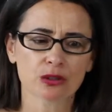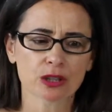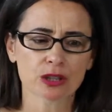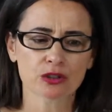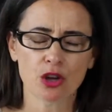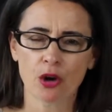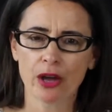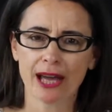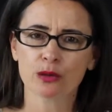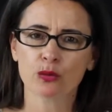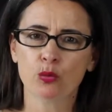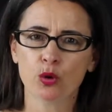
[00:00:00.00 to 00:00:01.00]
you can know
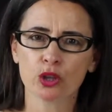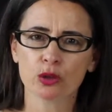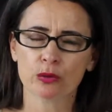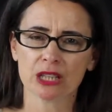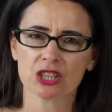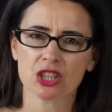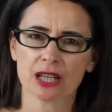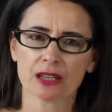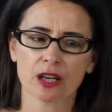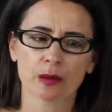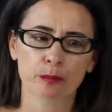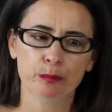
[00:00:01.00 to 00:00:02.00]
how to work with each
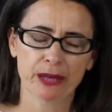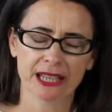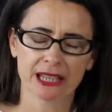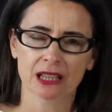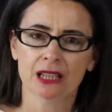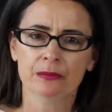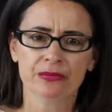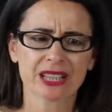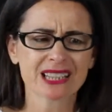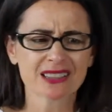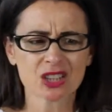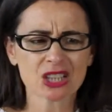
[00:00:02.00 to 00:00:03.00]
other better.
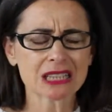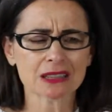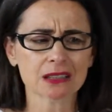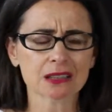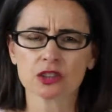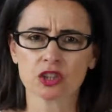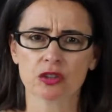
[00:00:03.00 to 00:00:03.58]
These are just little